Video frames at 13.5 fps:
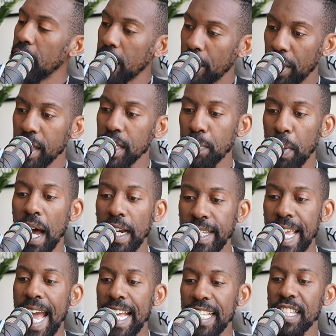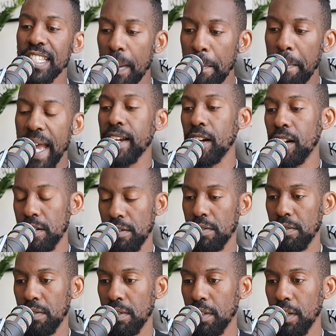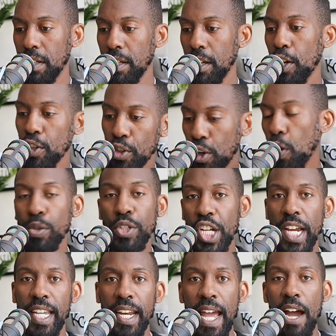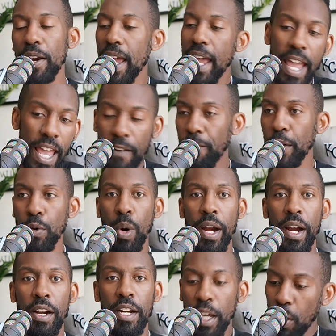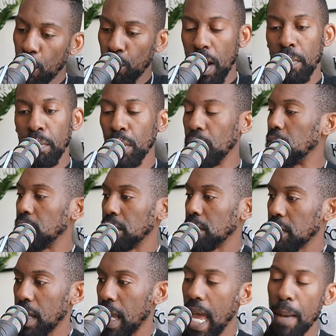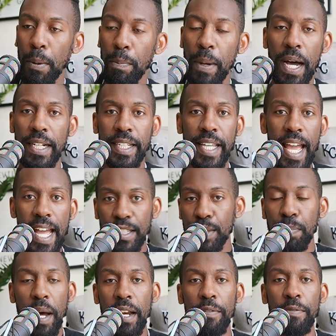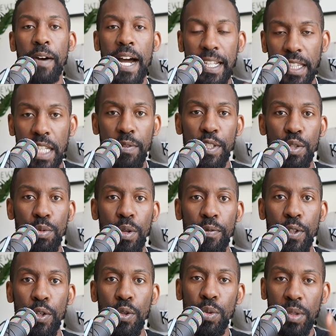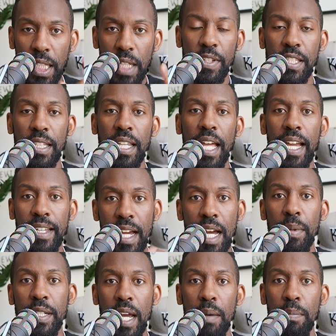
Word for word: This podcast is a banger. Go check it out everywhere Rumble, Apple Podcast, Spotify. Leave us a review, leave us a like, comment down